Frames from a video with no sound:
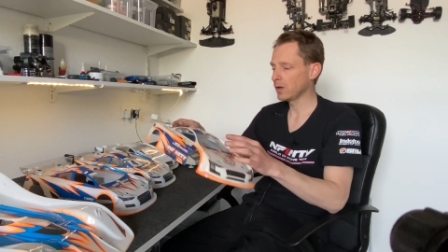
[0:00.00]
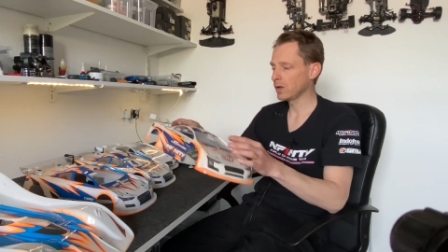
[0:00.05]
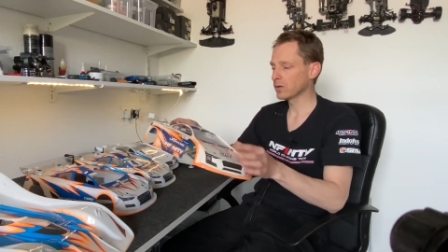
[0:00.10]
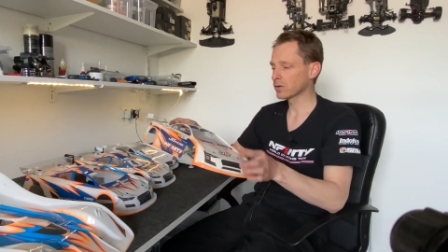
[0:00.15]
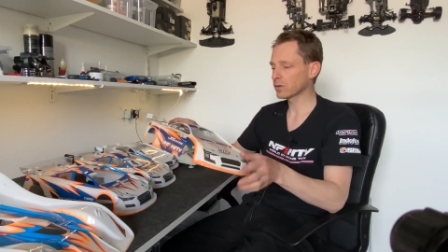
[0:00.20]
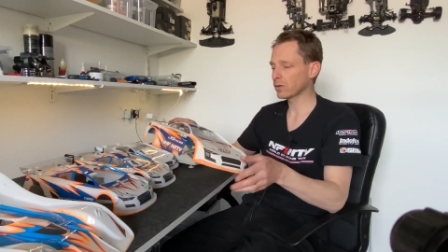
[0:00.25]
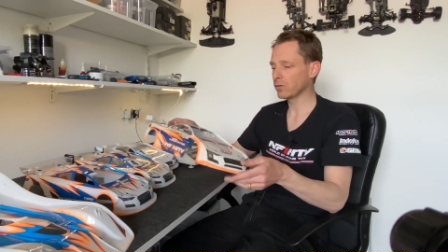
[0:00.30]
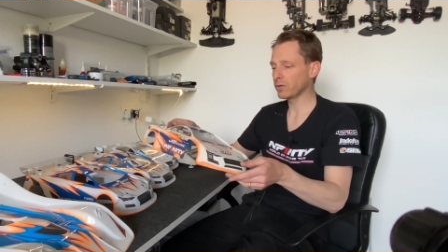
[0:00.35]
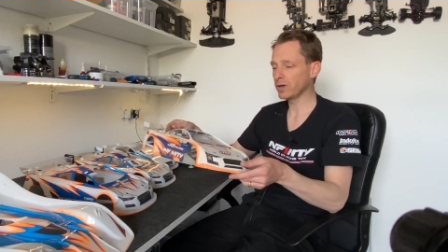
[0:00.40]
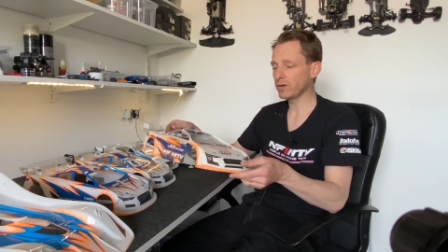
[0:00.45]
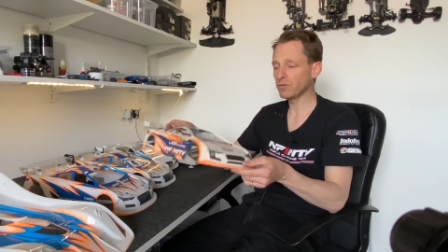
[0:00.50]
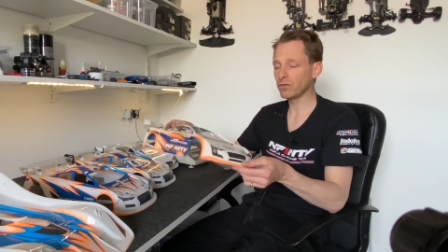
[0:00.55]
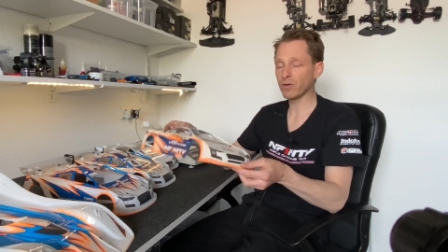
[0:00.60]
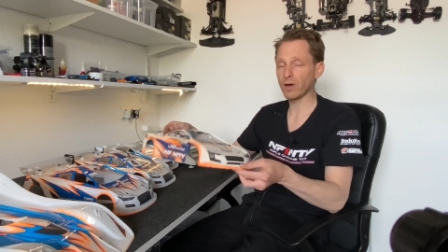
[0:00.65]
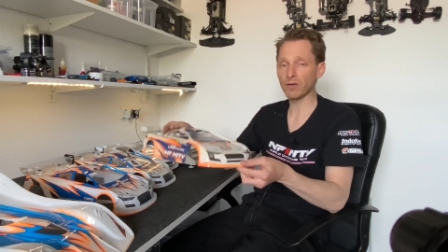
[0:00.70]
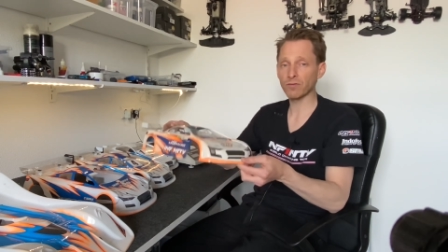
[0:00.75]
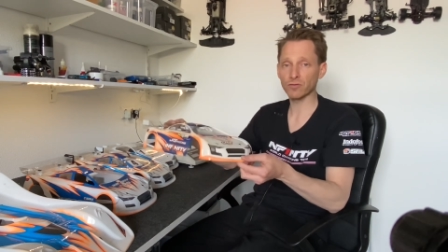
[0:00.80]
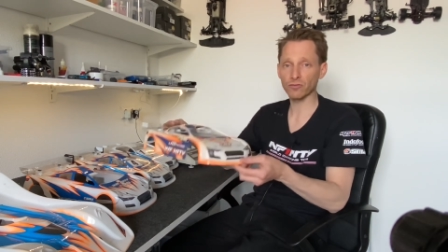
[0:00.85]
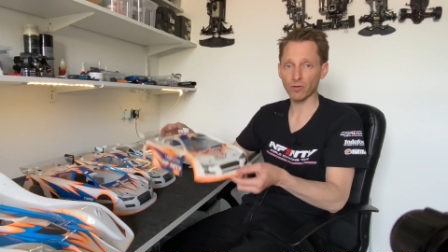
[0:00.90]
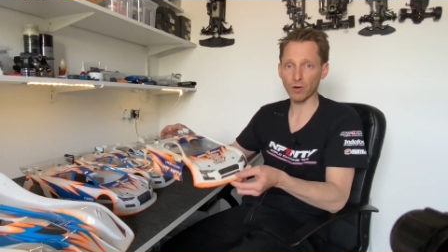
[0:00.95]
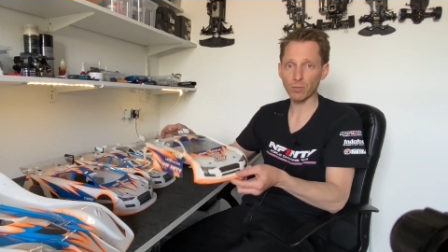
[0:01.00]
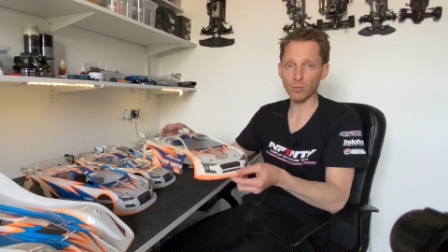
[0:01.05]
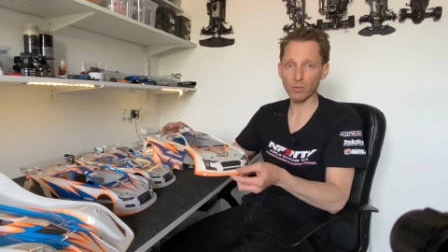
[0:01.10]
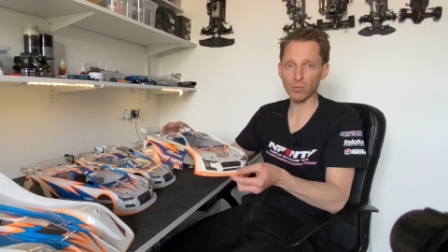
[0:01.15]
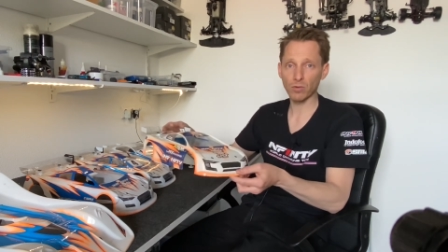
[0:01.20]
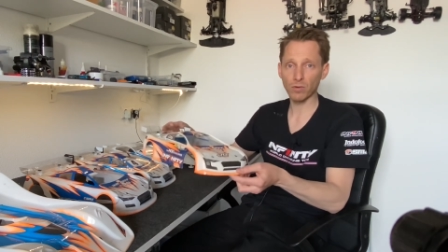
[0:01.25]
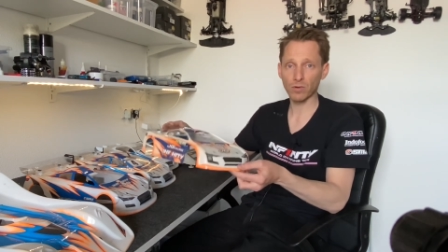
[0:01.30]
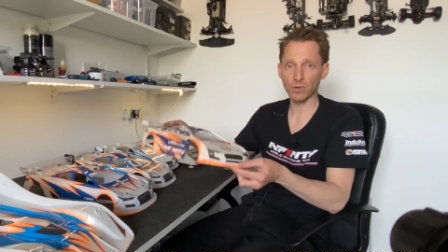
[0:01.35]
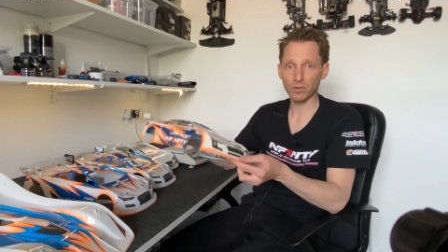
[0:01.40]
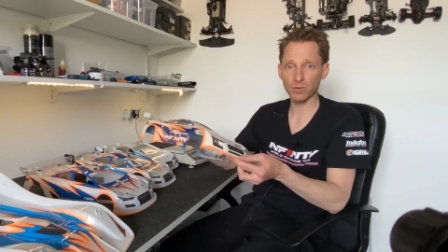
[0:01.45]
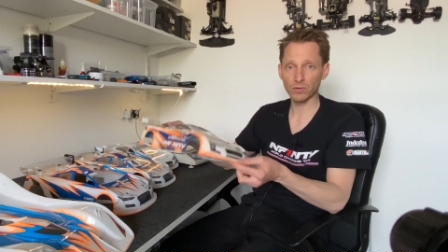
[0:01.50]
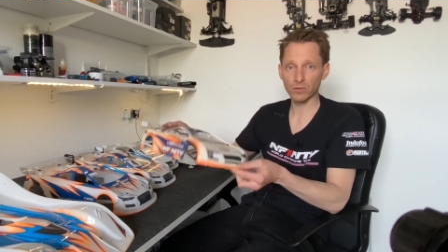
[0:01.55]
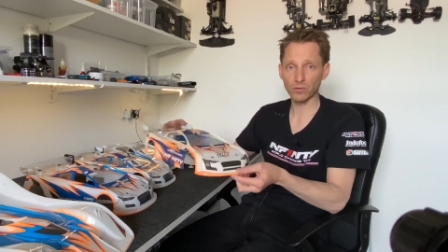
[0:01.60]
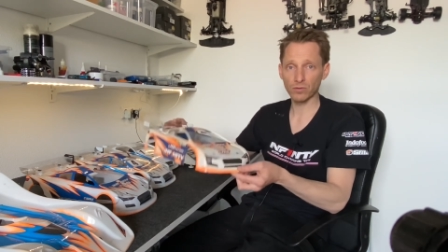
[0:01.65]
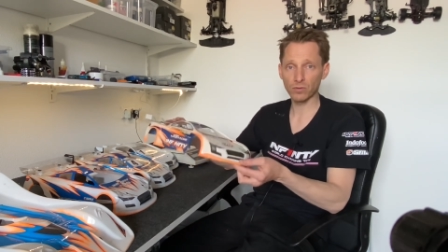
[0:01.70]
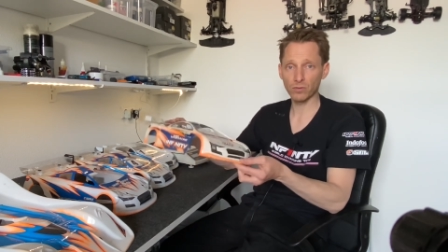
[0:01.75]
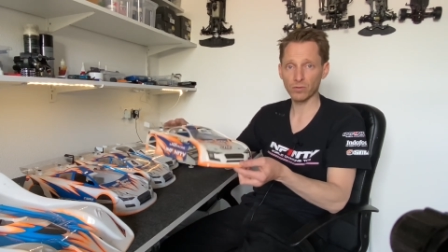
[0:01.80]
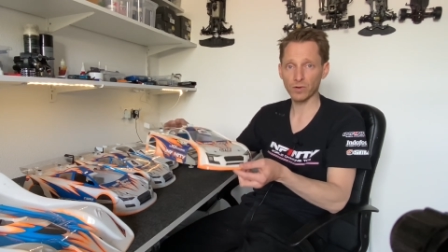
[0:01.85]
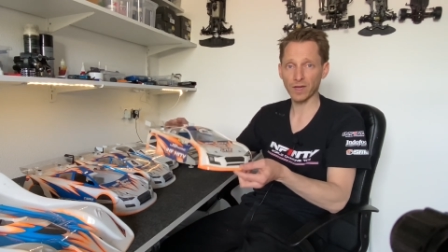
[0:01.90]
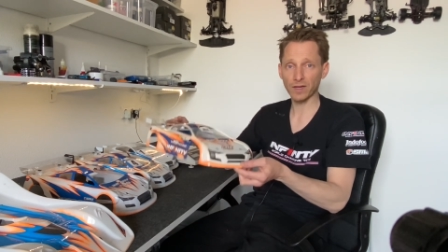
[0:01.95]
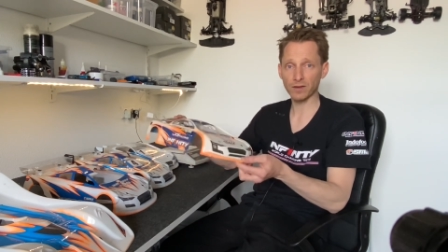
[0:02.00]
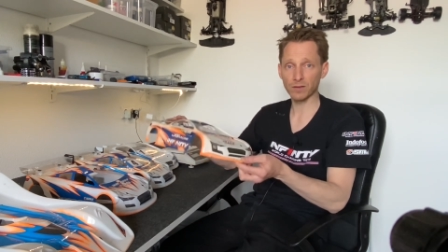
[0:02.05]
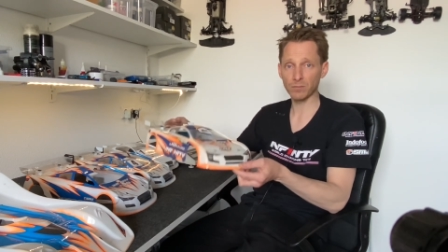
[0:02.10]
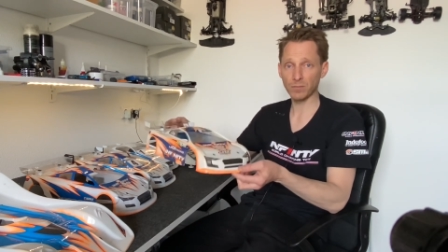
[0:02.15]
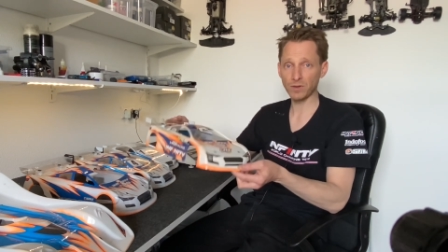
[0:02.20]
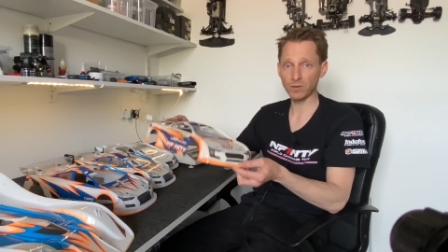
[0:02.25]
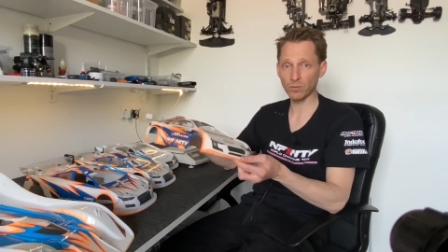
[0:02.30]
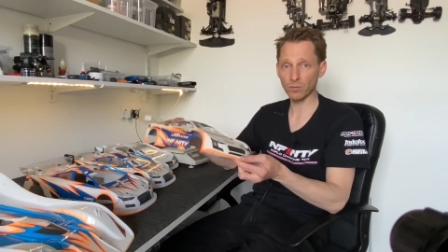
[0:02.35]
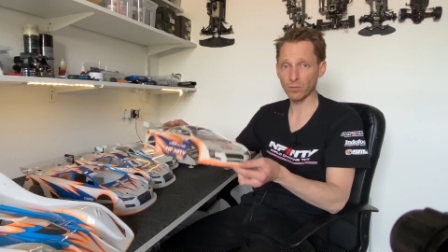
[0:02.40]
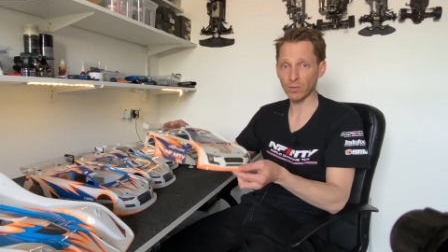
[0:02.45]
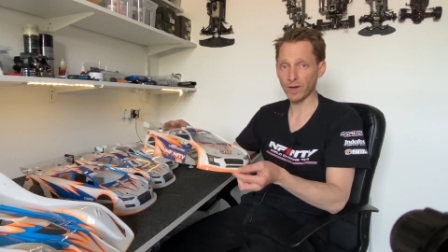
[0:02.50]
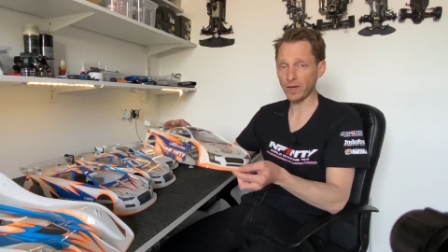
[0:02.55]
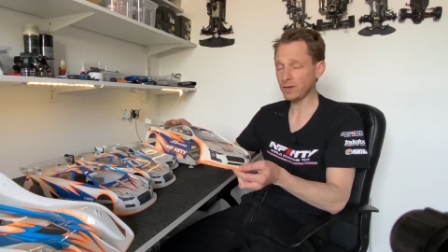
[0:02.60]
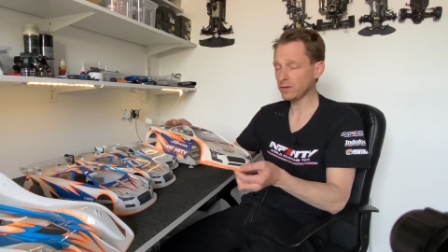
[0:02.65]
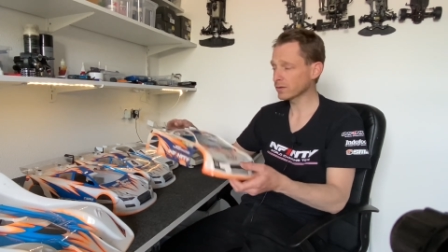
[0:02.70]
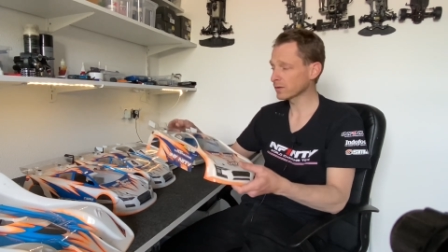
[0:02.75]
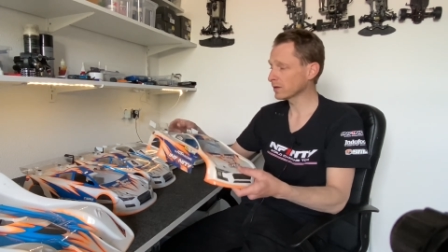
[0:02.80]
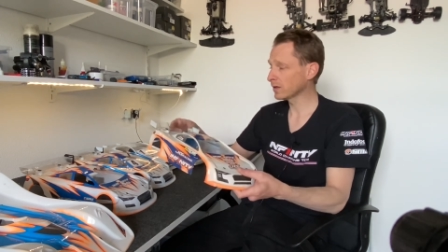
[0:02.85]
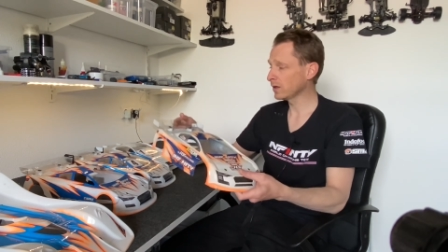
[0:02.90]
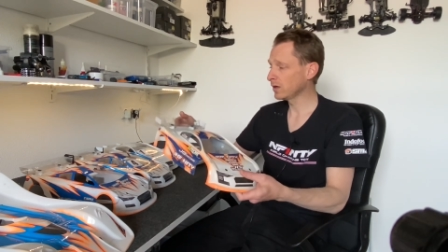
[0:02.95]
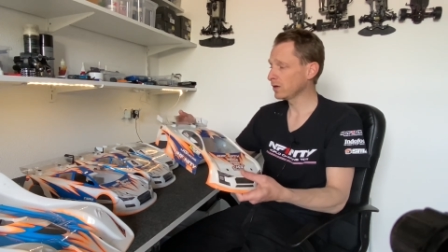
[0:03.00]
So if you have trouble to get the minimum weight,